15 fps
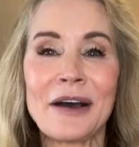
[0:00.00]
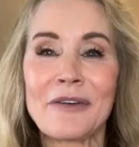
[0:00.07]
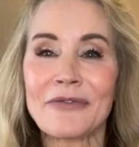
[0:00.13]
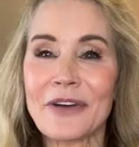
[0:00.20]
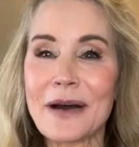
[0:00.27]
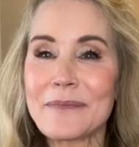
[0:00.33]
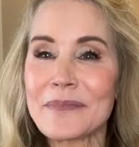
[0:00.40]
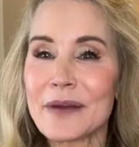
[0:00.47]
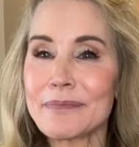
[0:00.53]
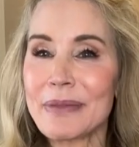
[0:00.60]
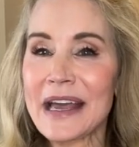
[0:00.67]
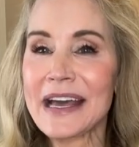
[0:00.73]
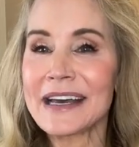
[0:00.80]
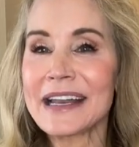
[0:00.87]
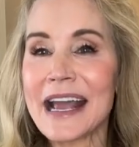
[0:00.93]
from the
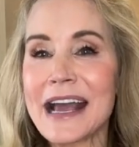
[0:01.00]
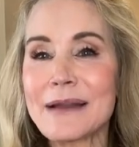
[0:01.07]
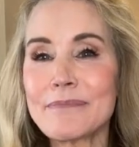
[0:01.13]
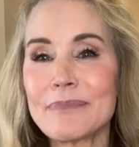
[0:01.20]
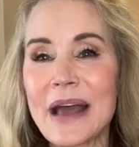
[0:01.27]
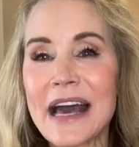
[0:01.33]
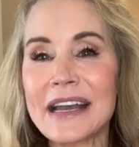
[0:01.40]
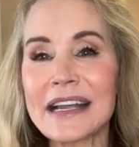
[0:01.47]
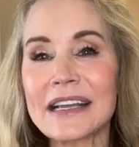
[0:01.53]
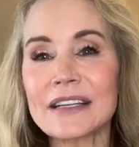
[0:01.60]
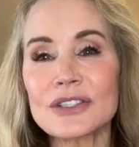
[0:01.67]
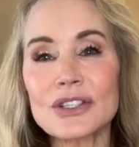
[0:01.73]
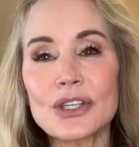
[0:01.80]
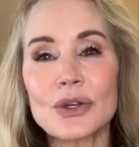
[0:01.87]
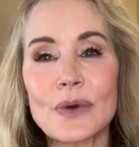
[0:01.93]
bed and
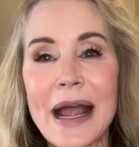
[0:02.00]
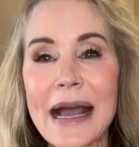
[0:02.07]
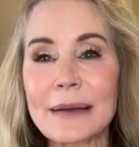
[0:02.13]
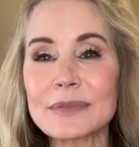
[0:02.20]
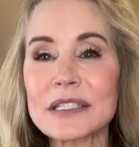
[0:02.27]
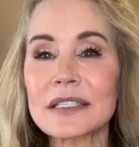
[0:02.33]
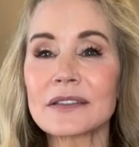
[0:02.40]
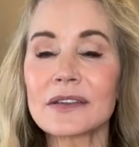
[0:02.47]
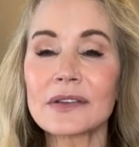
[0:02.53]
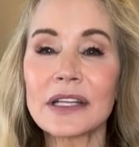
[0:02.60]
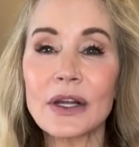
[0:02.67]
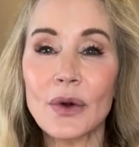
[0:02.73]
bedding to absolutely